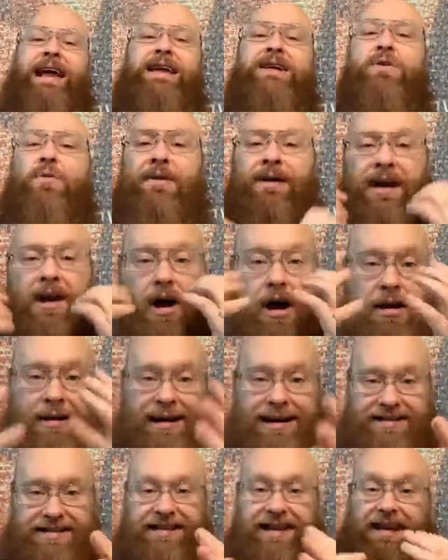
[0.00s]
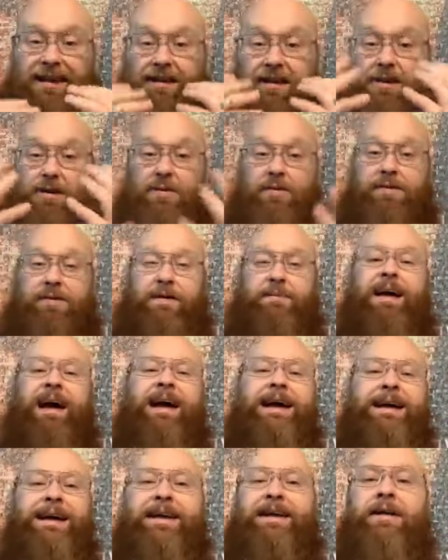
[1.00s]
were in a car accident, the two of them
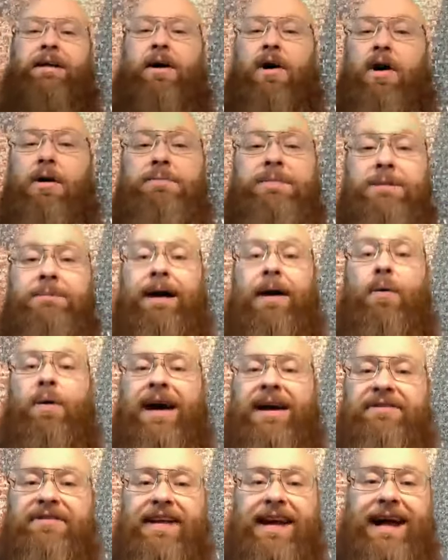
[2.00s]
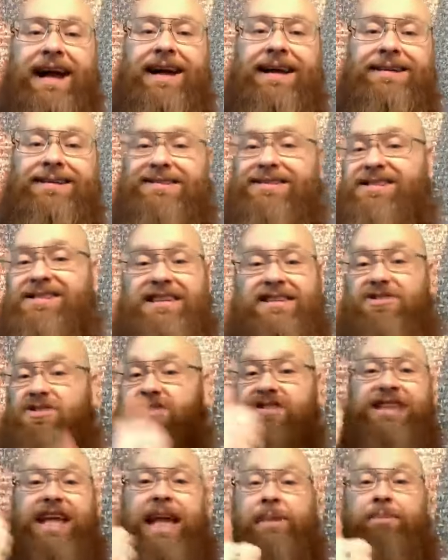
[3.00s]
in our home. And my wife and I, this
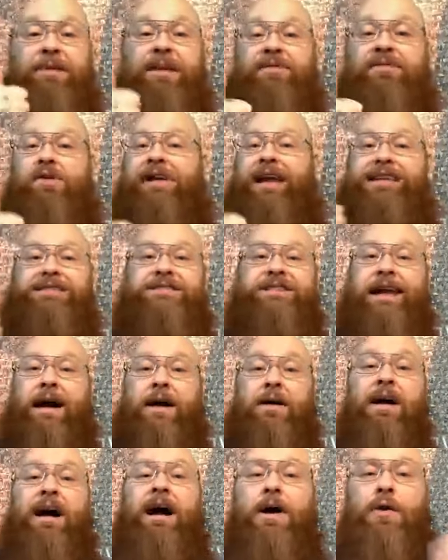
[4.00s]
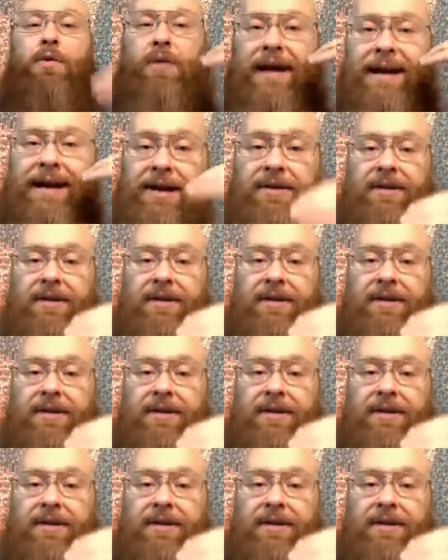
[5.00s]
just happened a few days ago, right here in our